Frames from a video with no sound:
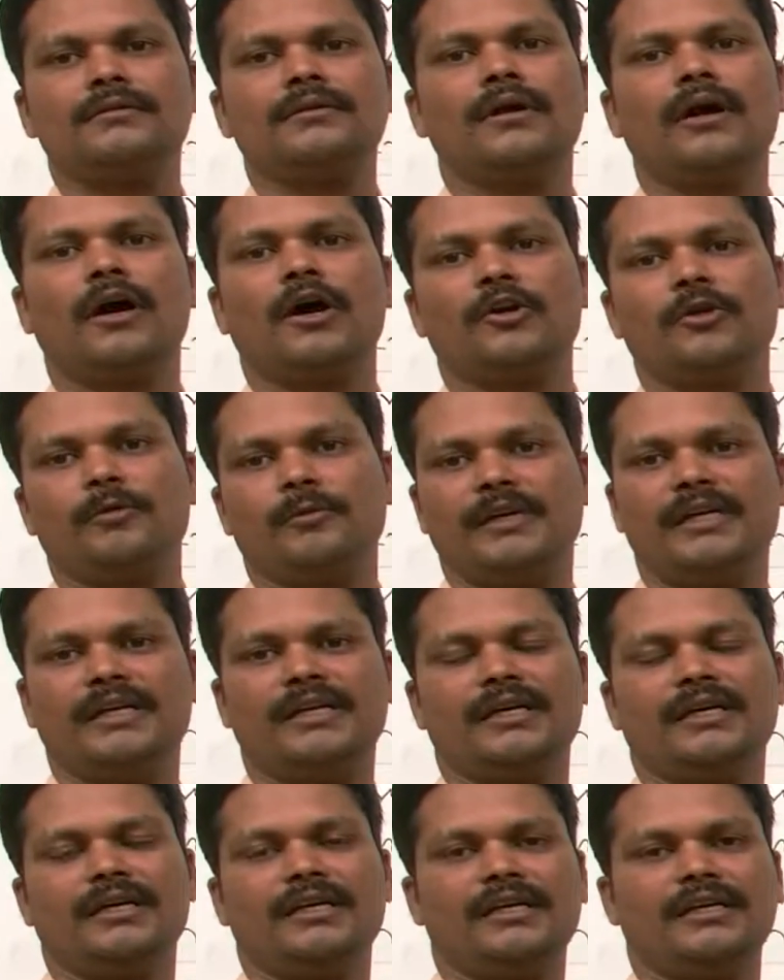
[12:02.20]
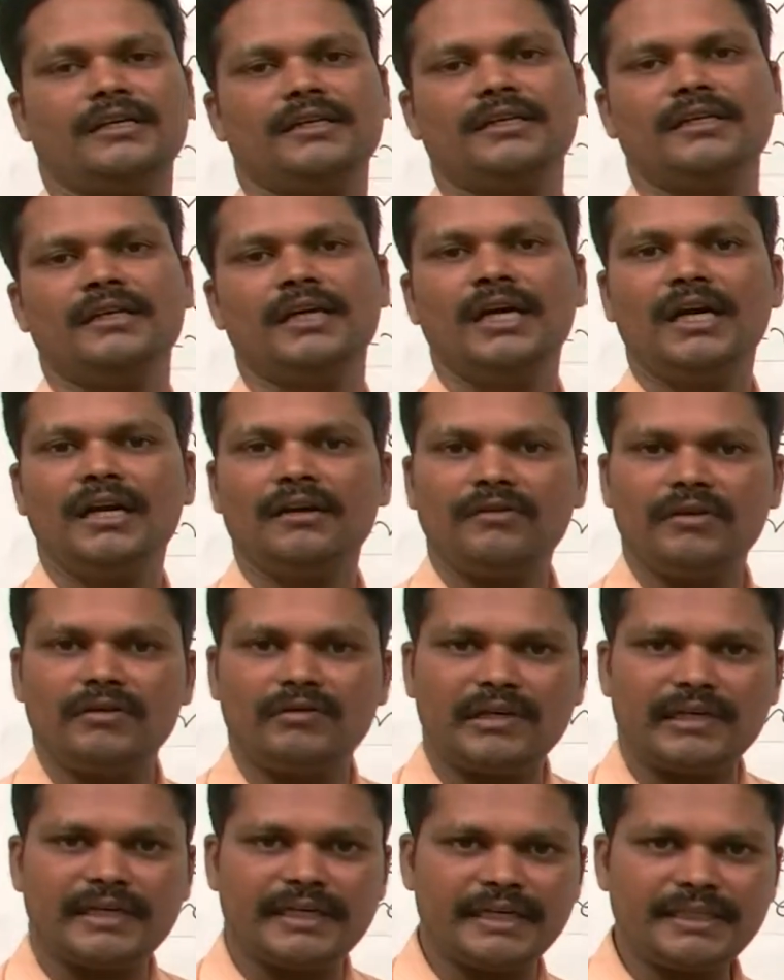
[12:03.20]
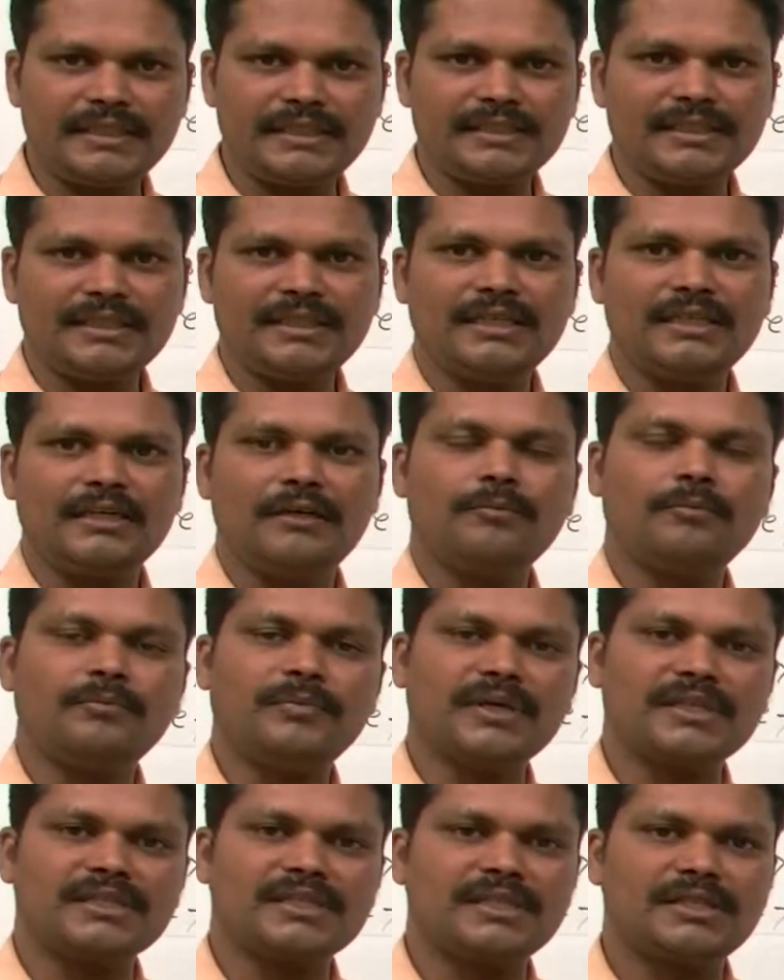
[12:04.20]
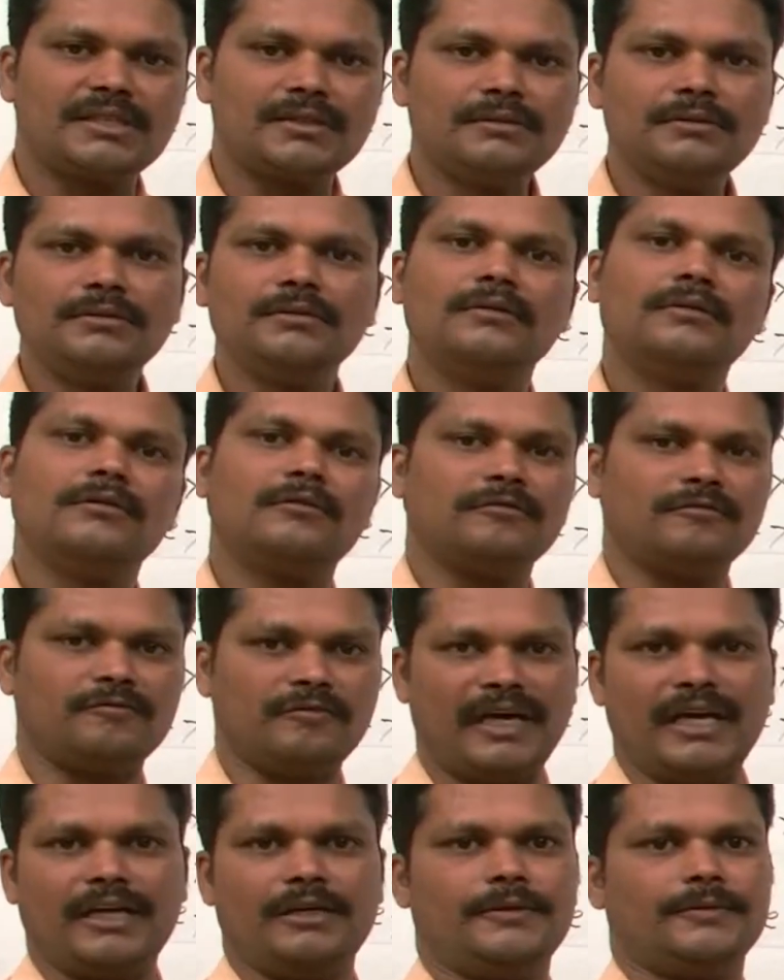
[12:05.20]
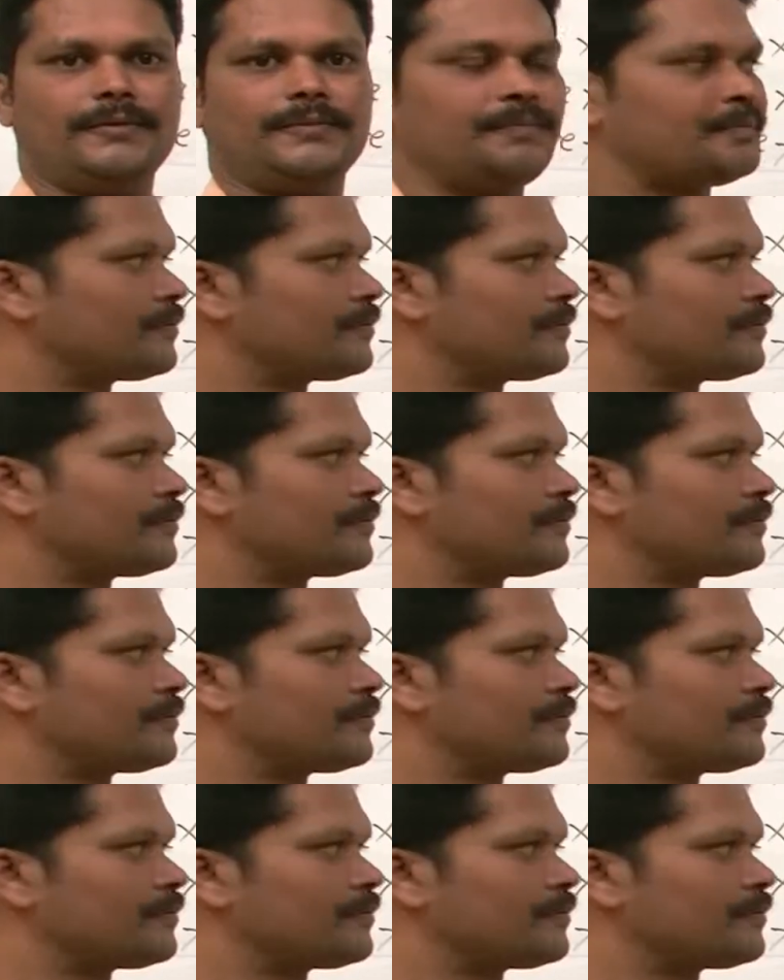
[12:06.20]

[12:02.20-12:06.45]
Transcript: automatically we will get positive value.